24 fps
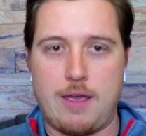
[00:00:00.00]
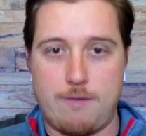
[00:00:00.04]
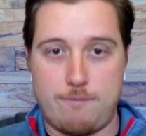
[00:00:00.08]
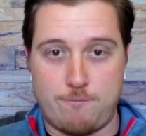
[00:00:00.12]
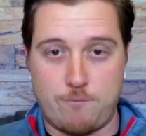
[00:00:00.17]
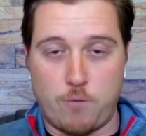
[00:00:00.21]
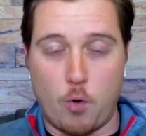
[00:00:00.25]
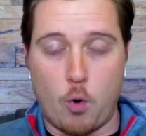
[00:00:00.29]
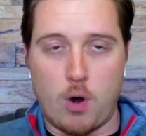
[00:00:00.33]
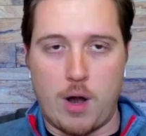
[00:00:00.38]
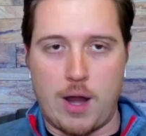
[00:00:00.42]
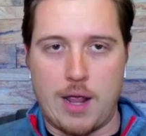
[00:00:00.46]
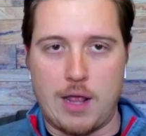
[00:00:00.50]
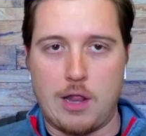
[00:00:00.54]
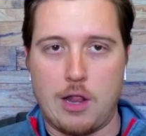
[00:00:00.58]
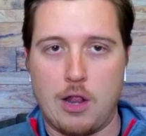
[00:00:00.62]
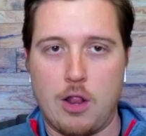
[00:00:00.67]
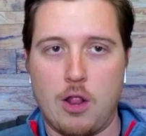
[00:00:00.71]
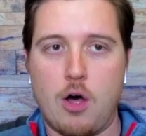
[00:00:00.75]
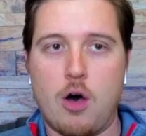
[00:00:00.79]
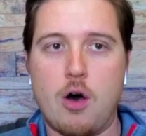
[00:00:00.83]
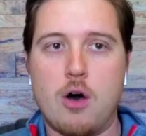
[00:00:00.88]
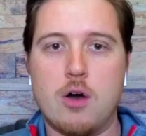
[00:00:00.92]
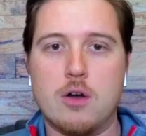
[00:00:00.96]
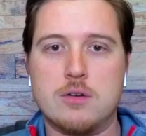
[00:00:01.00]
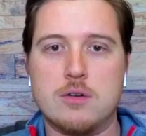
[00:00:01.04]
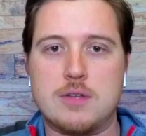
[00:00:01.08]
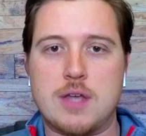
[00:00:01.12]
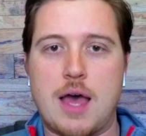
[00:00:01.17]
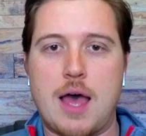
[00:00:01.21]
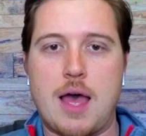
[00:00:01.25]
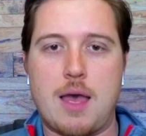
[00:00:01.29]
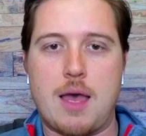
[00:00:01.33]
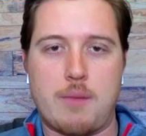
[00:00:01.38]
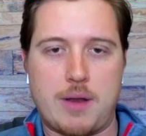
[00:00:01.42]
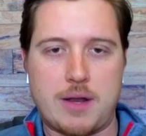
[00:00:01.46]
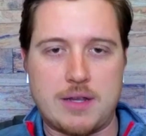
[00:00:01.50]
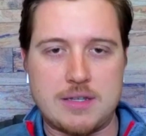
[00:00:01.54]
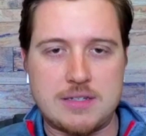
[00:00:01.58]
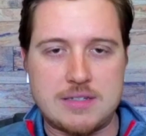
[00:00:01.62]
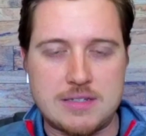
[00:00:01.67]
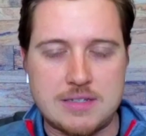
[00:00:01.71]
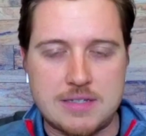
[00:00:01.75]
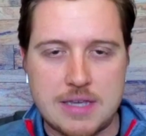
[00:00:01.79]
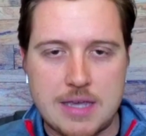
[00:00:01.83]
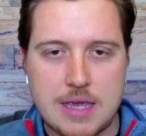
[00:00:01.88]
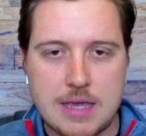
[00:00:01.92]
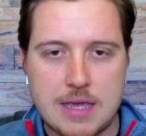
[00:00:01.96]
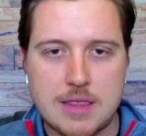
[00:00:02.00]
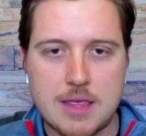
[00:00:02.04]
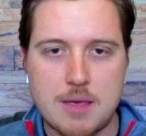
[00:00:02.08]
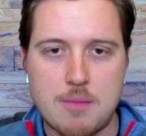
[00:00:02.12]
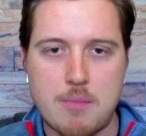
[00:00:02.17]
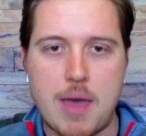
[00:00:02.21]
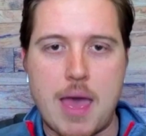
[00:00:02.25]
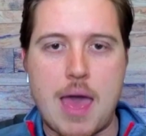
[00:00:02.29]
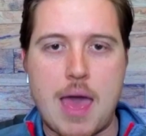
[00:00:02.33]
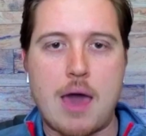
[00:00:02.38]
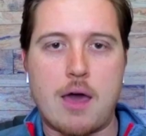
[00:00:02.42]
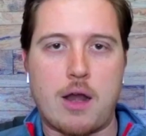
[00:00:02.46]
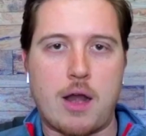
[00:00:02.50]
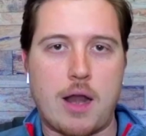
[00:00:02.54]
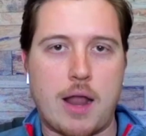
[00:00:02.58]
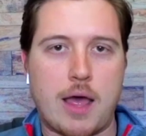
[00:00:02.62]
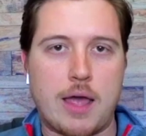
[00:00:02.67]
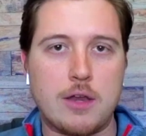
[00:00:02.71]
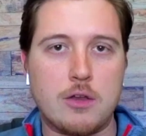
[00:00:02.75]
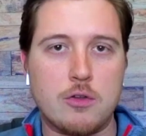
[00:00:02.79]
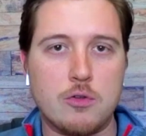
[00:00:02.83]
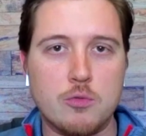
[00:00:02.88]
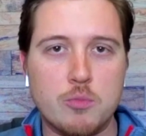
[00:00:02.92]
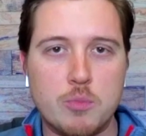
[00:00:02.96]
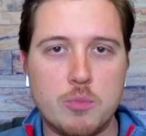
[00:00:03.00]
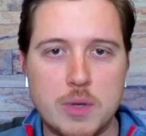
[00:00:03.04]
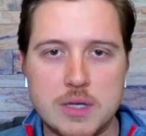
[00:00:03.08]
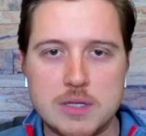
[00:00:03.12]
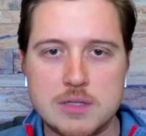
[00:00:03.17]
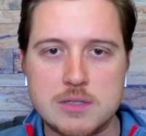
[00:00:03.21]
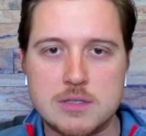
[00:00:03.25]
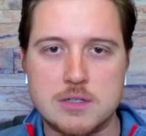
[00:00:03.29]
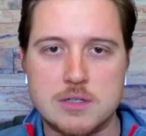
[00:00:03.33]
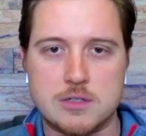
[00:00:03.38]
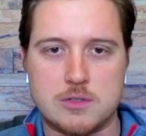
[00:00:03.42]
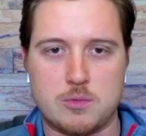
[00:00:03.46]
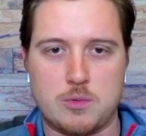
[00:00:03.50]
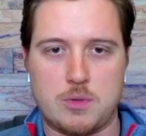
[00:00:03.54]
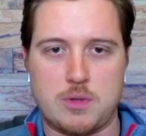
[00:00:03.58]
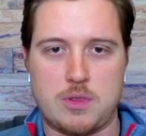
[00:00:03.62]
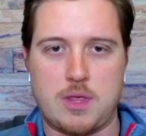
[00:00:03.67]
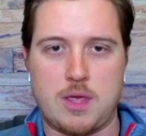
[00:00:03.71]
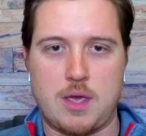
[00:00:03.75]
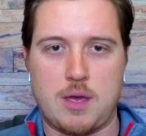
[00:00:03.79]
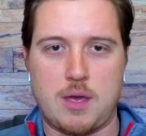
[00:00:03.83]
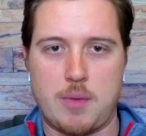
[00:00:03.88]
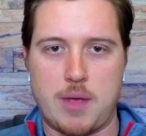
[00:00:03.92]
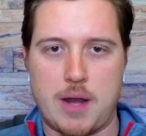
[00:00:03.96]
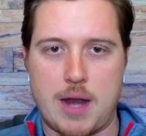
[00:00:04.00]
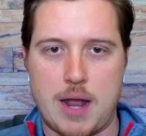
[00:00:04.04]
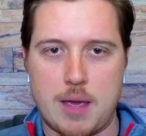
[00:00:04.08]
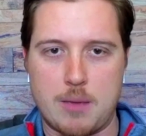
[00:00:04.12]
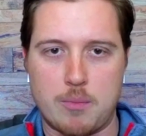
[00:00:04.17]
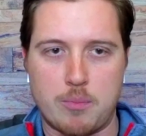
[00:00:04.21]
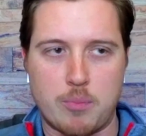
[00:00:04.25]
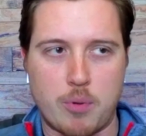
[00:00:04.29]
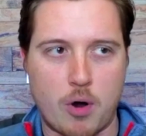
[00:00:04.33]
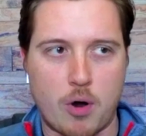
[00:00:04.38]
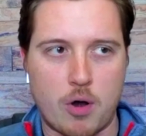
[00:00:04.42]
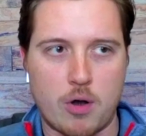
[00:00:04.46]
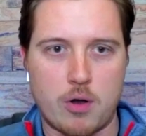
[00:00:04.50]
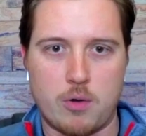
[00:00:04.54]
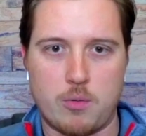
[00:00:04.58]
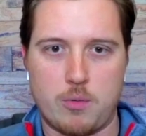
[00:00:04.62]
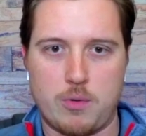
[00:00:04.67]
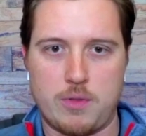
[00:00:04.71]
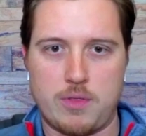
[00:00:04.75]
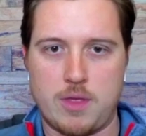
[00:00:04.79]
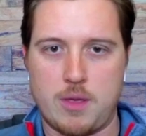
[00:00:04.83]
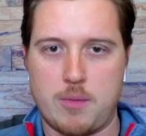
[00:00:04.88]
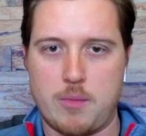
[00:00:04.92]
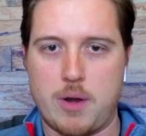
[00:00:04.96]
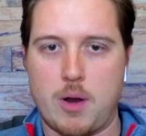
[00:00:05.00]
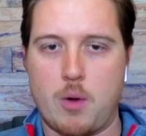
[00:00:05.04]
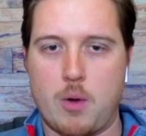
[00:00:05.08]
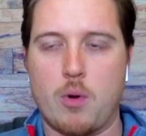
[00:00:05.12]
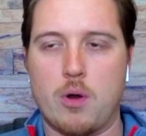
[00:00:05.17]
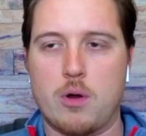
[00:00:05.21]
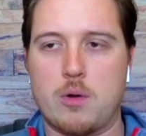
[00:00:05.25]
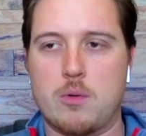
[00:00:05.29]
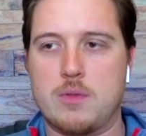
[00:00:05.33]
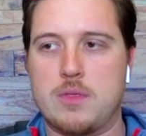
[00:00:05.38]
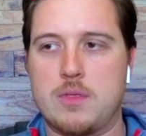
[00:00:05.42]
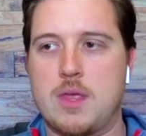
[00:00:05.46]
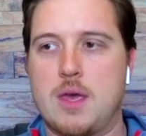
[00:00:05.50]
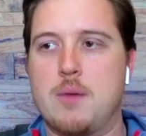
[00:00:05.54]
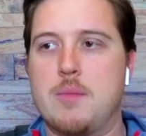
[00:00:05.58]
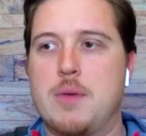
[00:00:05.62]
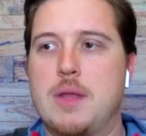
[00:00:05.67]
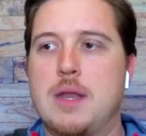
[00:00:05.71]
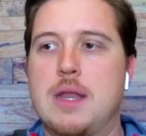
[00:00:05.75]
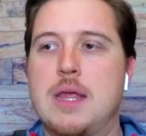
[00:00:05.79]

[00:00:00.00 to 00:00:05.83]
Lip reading: for a long time, and I seek them out, and I do business with them, and I partner with them, and I work with them.